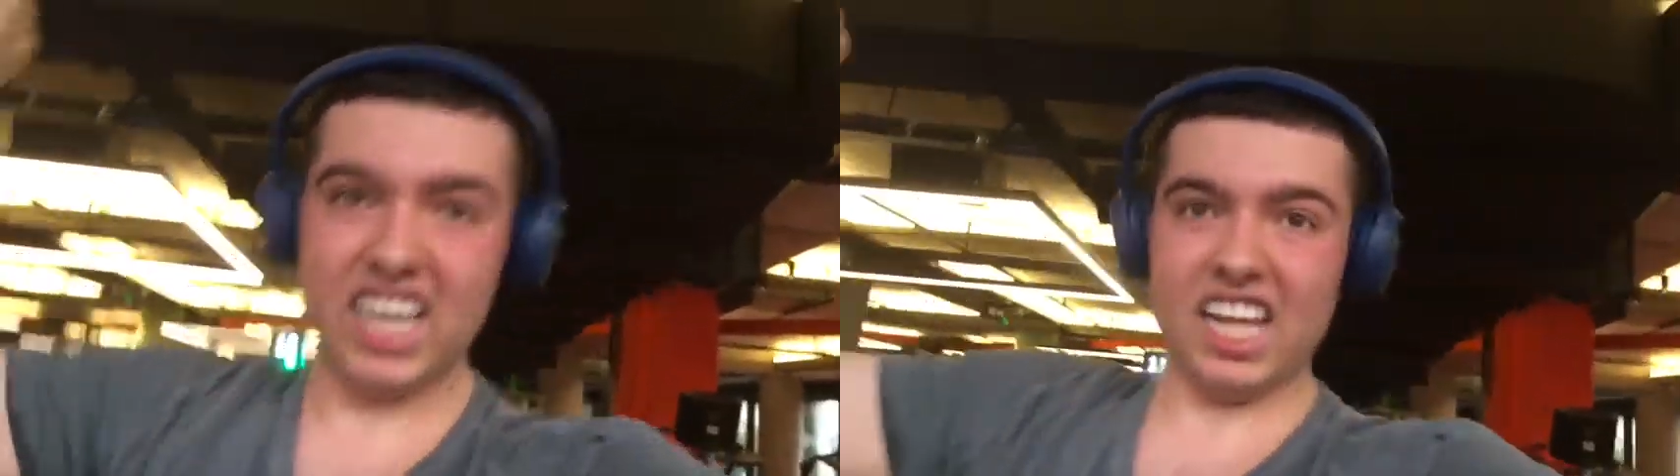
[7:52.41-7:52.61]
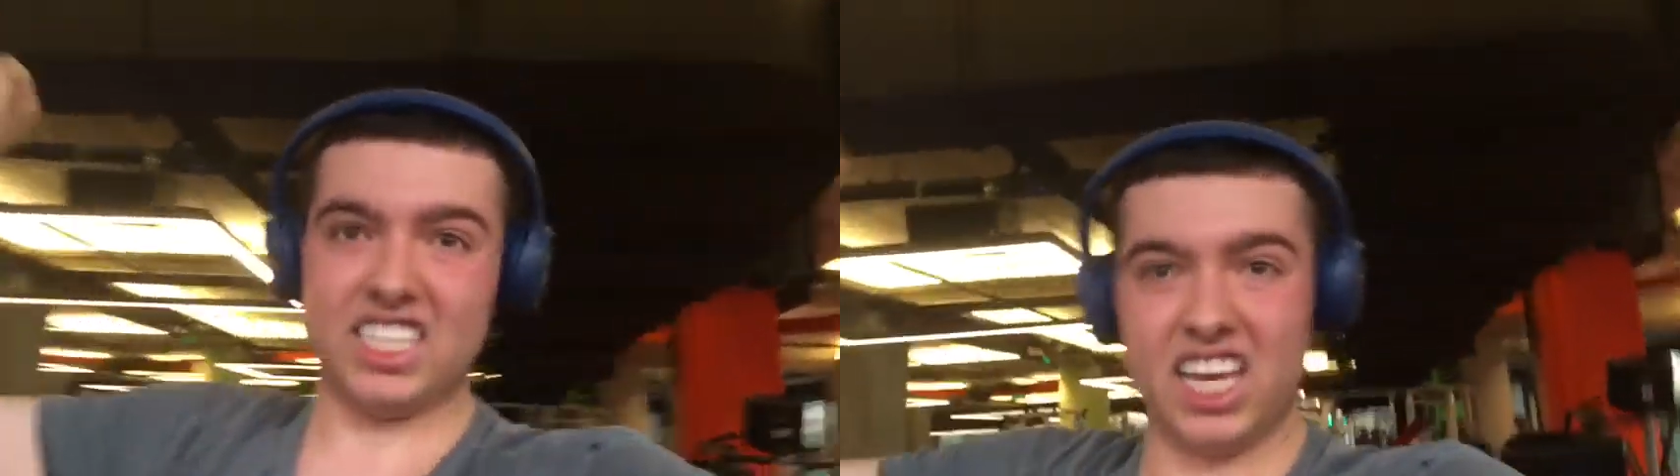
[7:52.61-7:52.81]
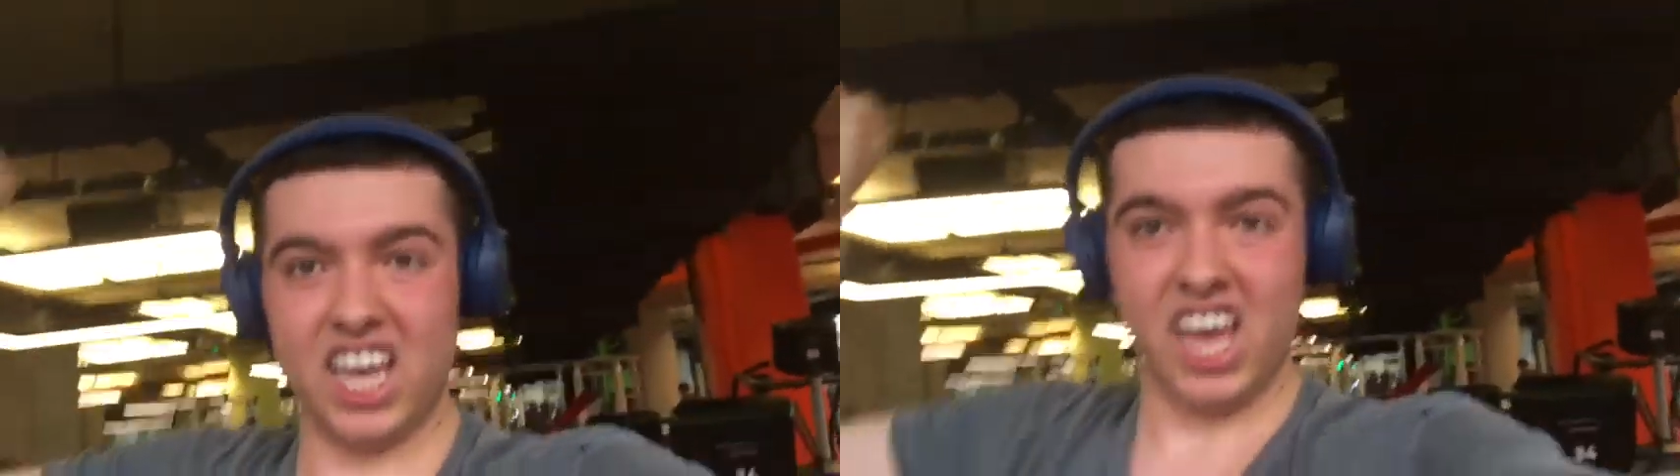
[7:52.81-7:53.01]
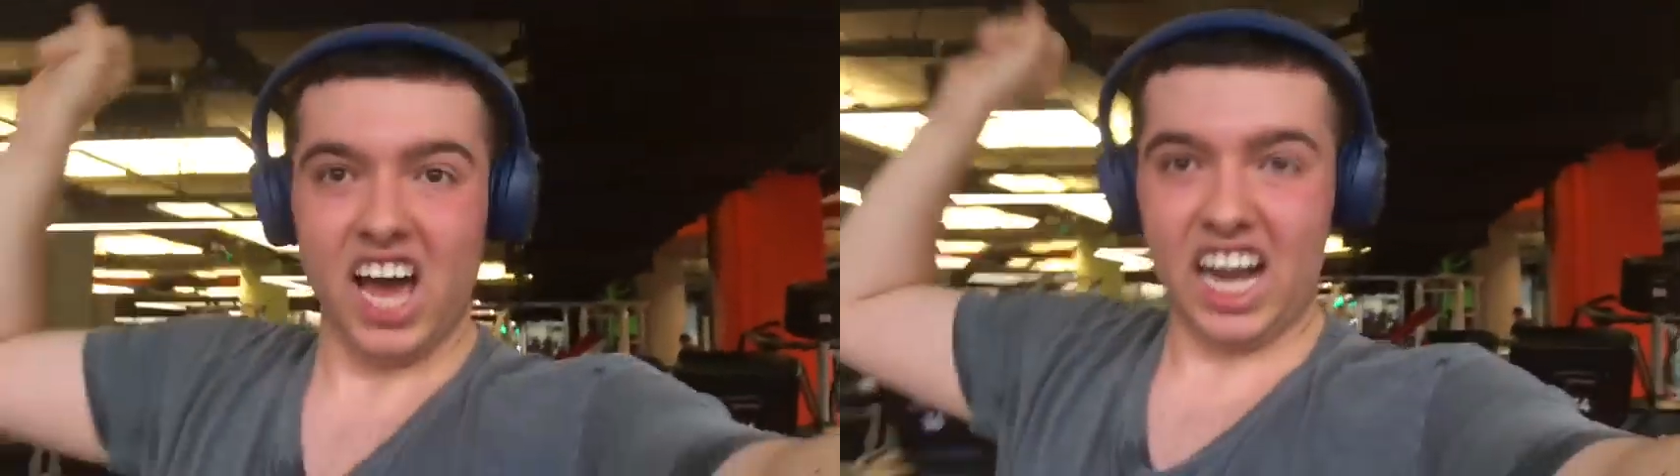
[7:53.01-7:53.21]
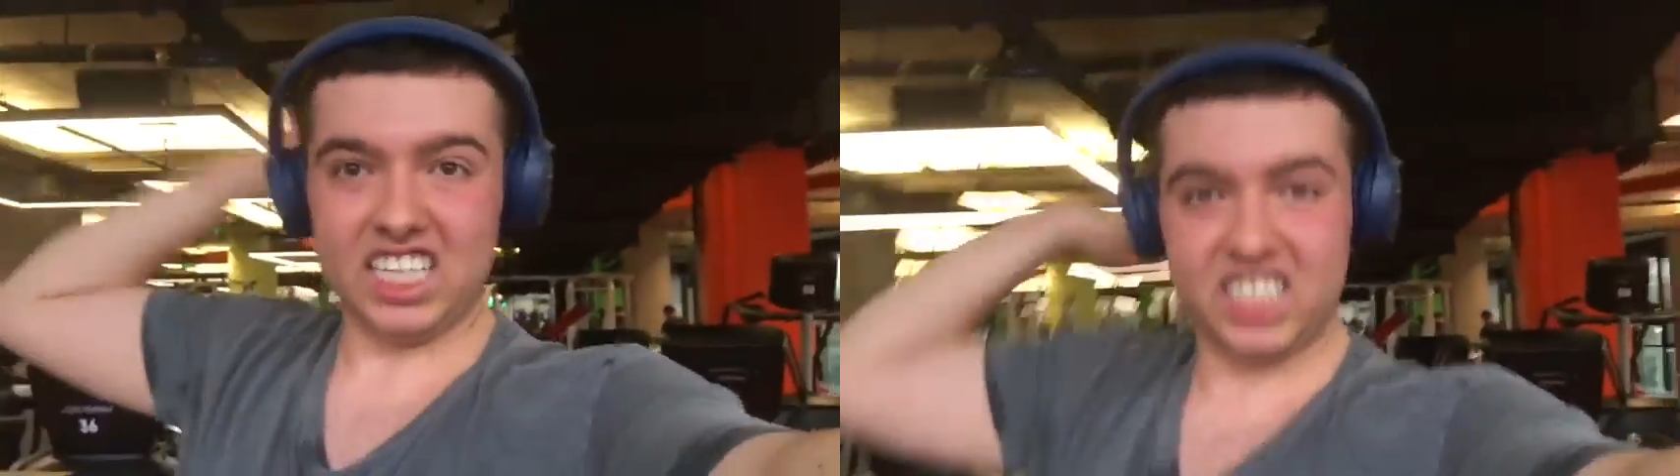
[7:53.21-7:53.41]
it.
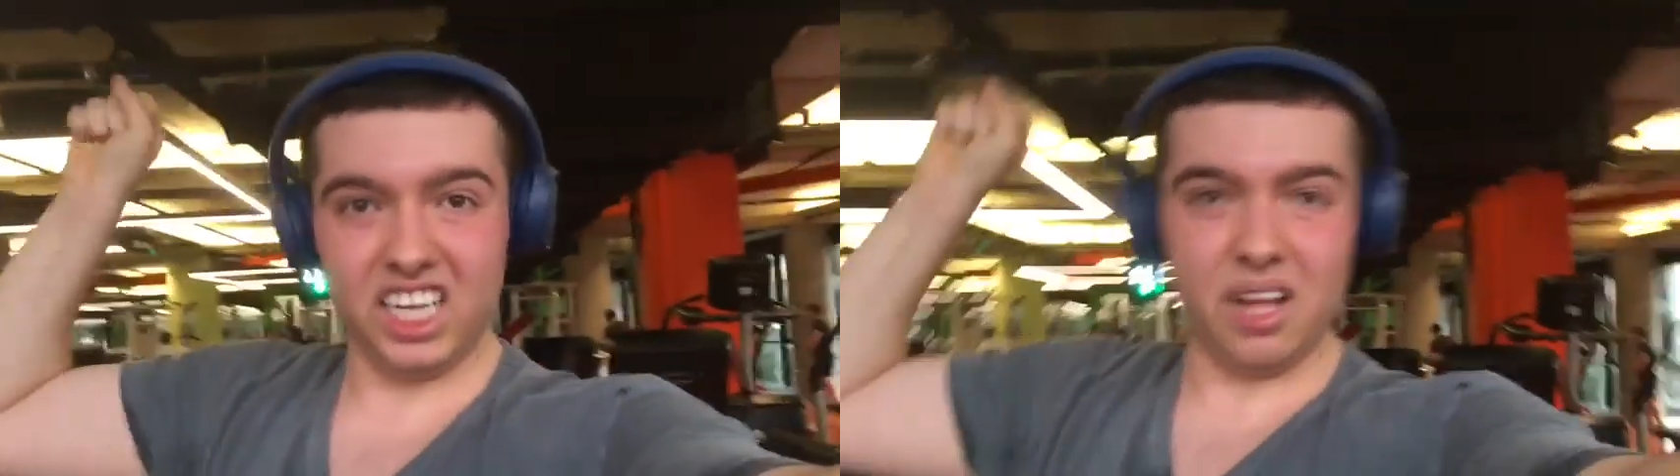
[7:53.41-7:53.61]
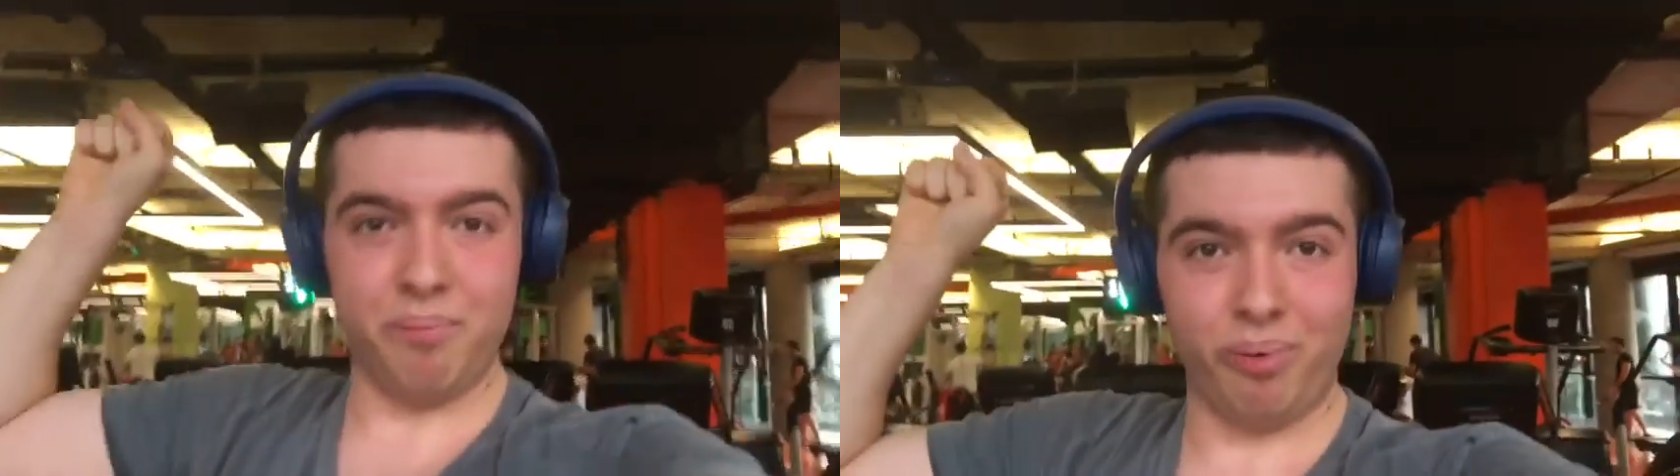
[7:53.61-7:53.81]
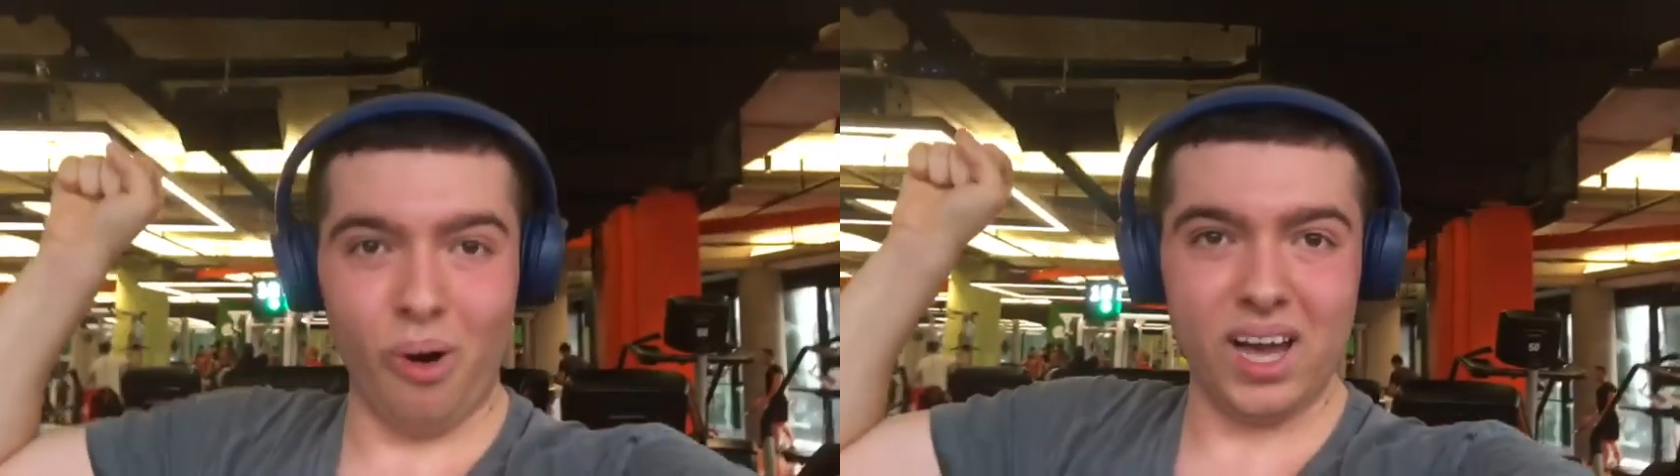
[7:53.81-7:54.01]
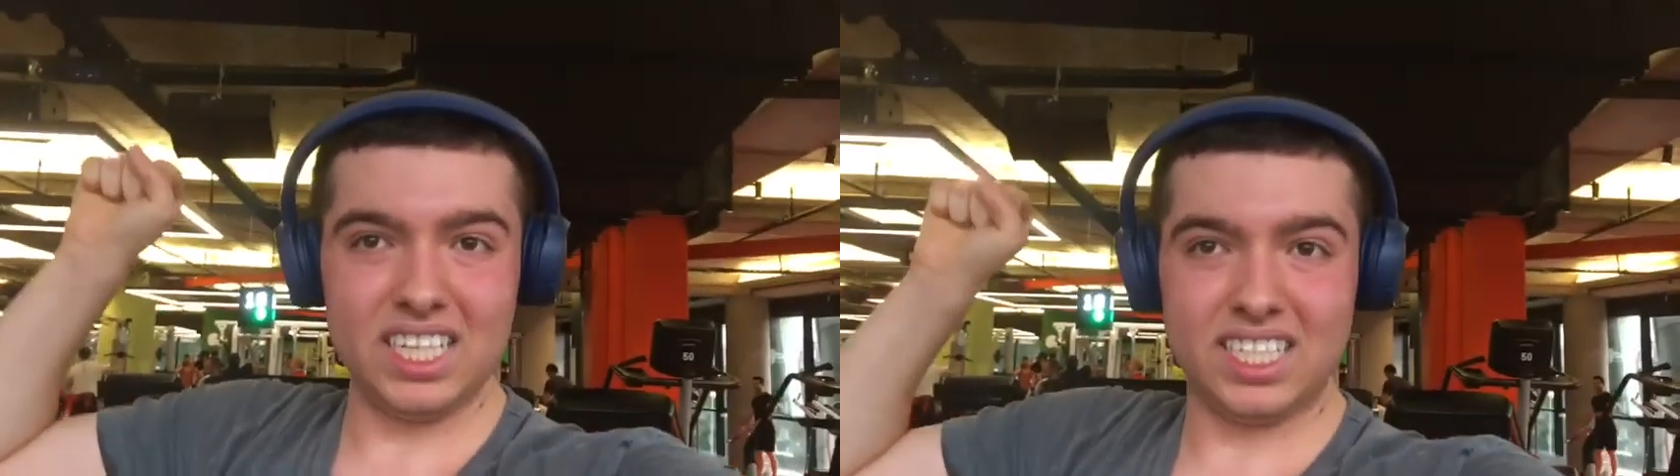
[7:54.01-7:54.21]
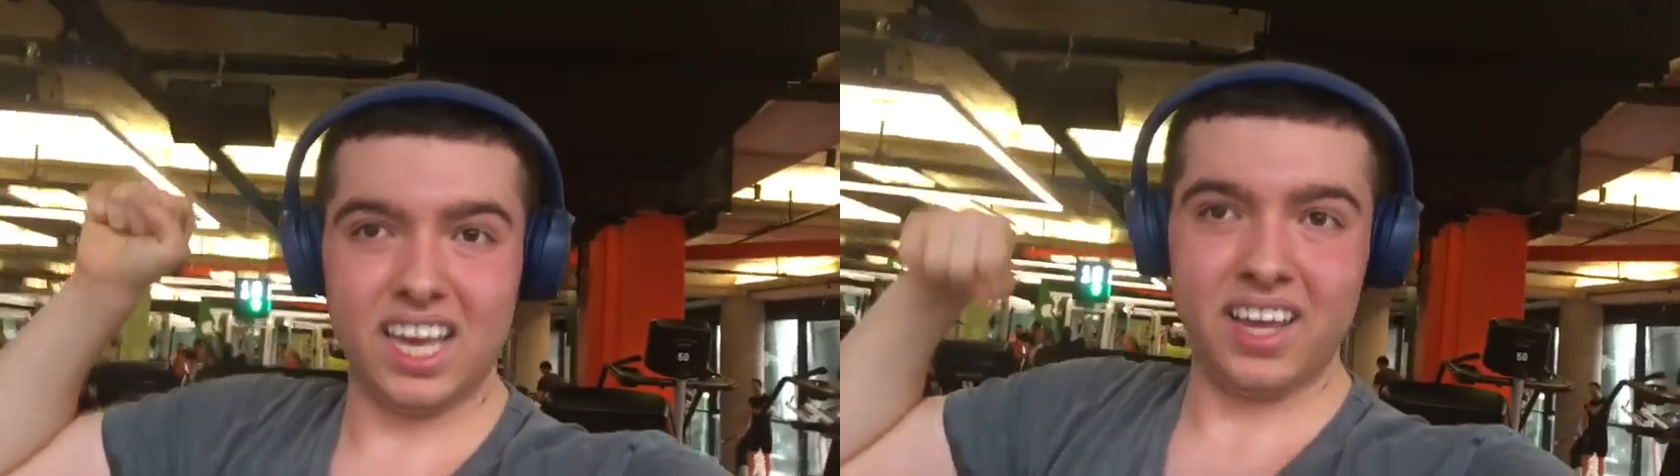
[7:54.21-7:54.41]
I did it, boys.